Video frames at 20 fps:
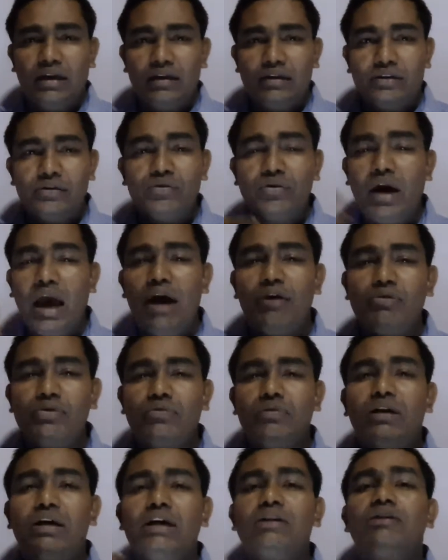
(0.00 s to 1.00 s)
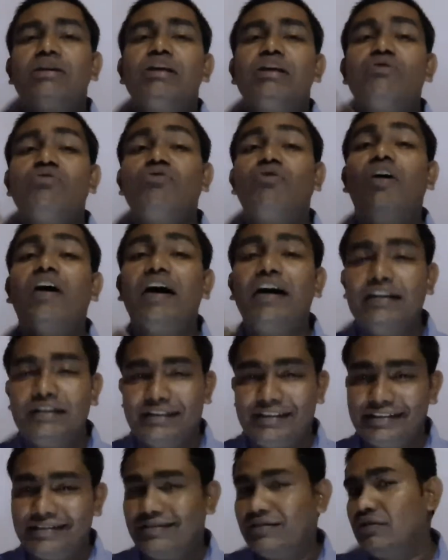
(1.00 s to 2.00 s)
You have to learn new
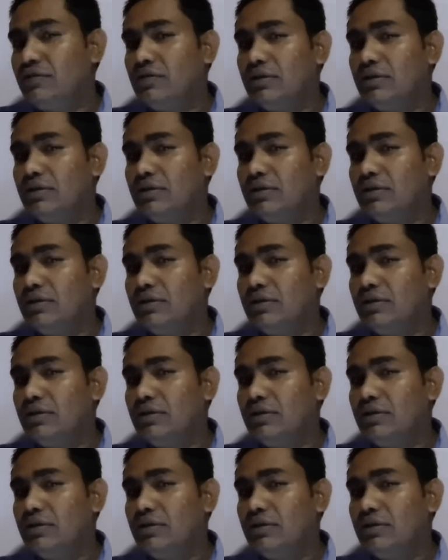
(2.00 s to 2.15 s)
words.